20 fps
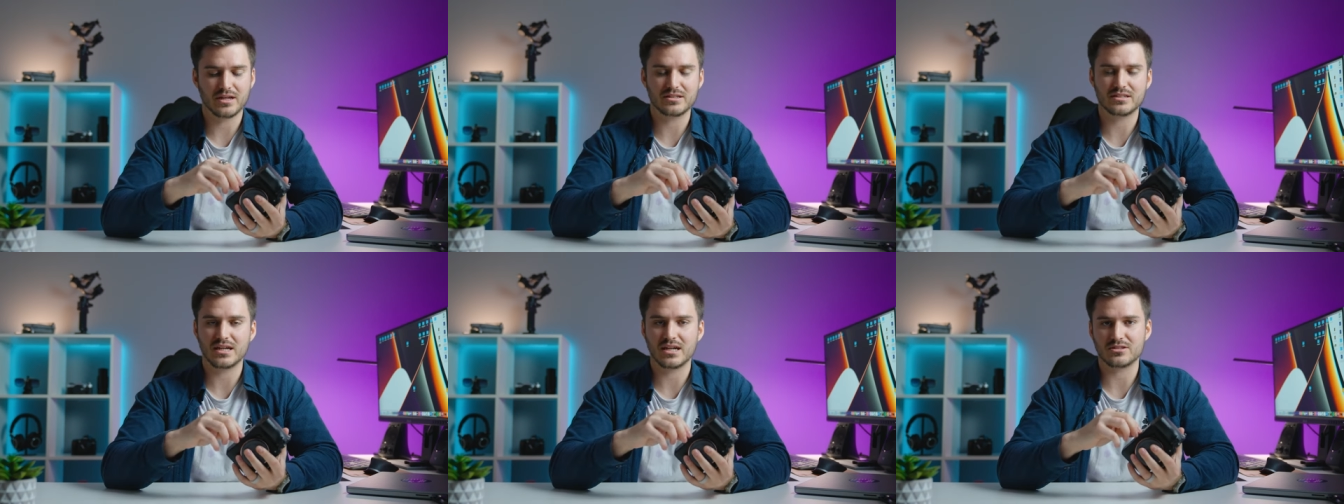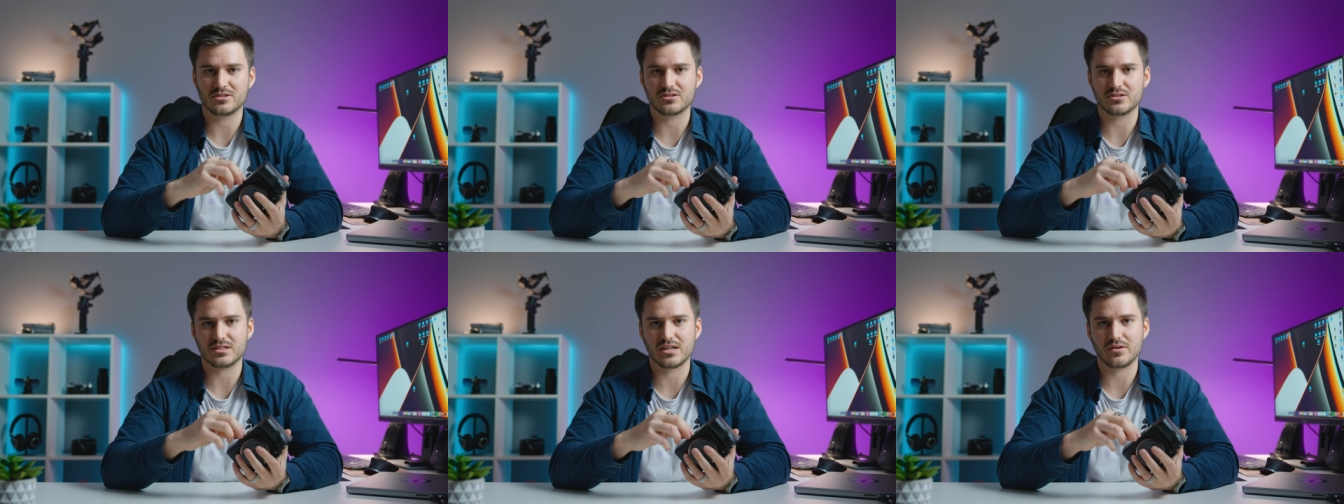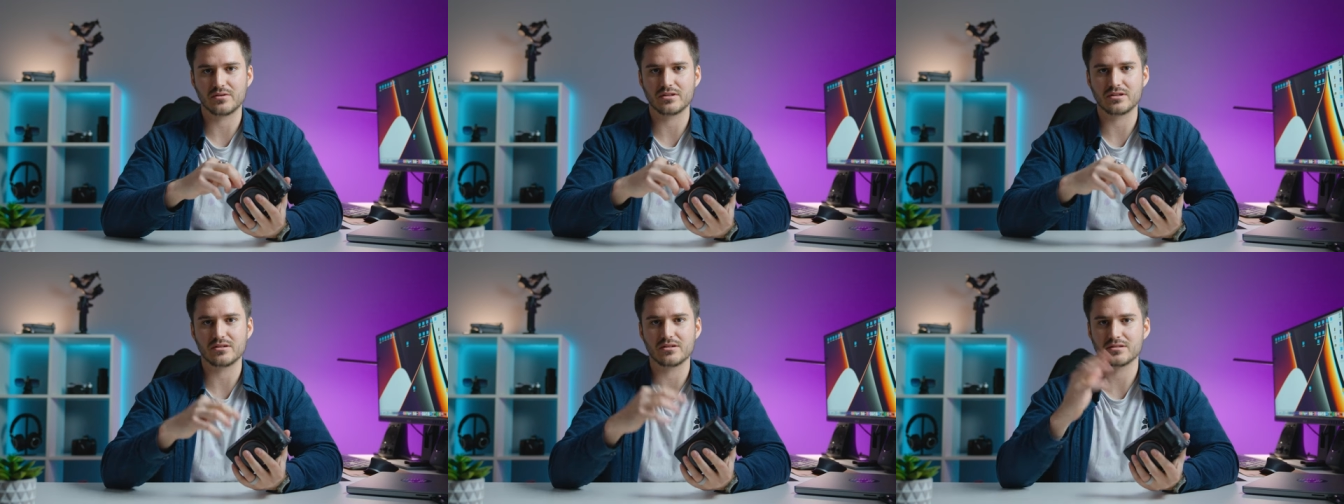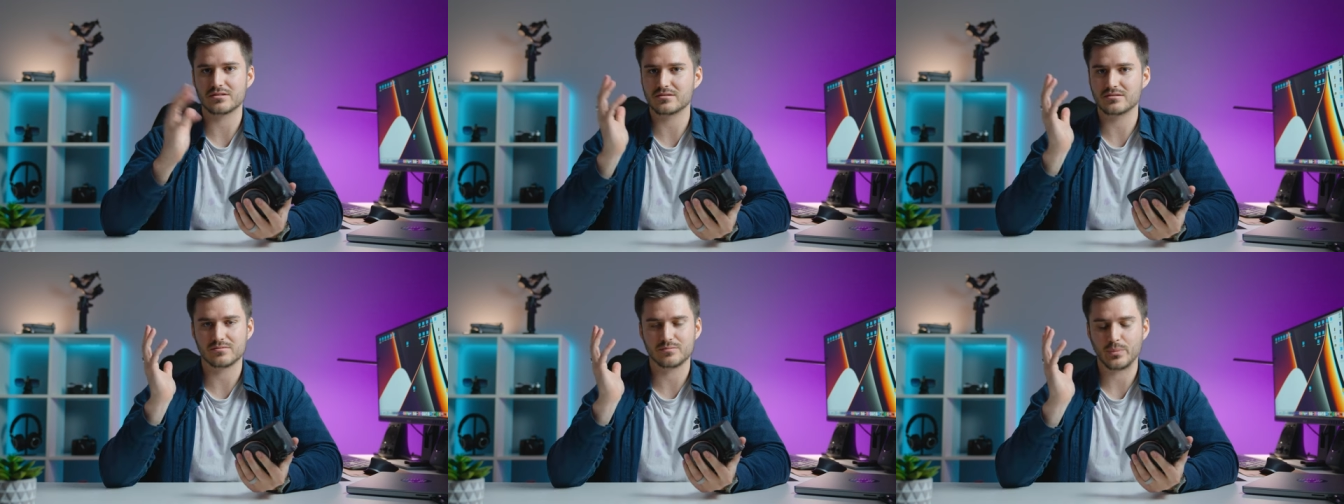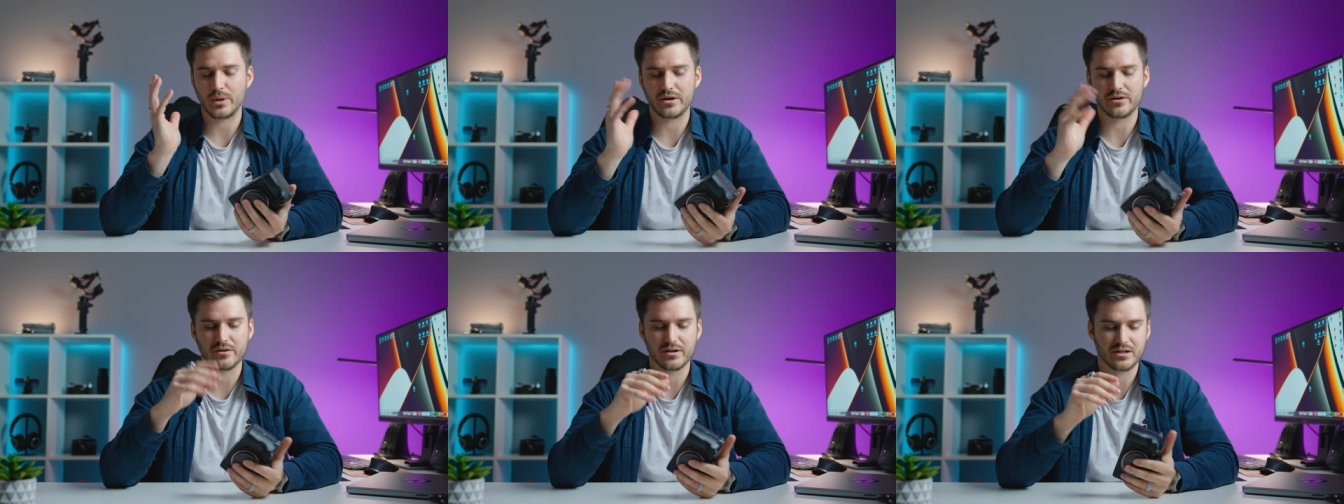attaches down here, it's
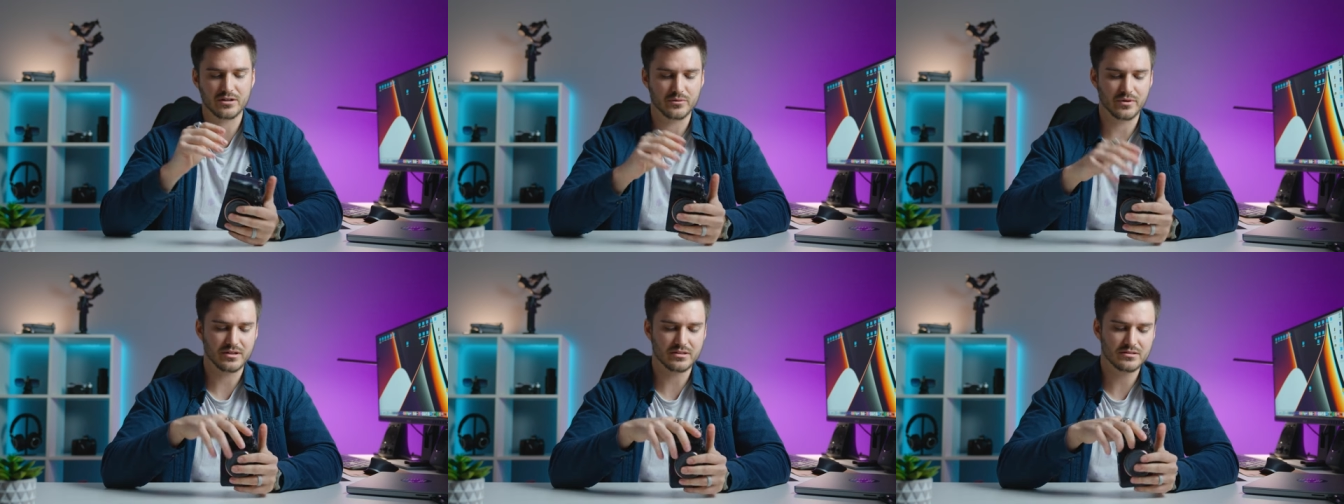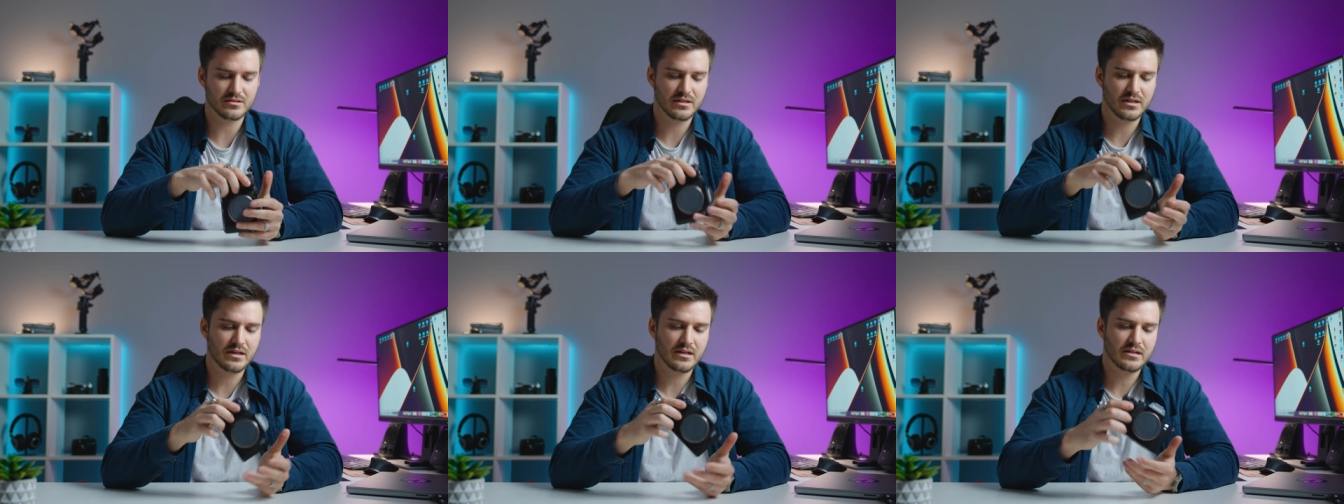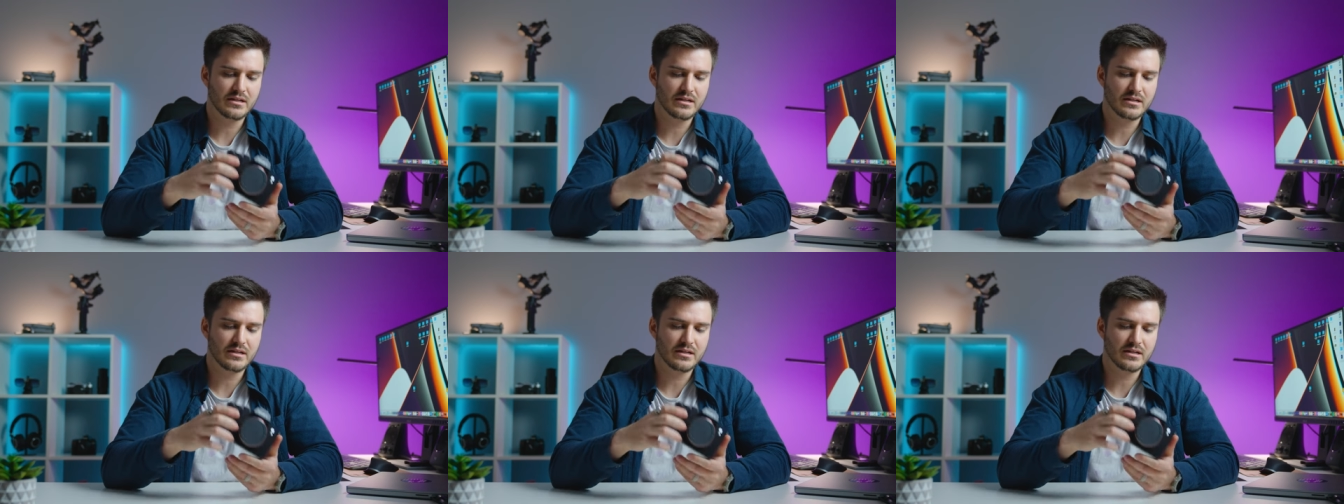better anyways.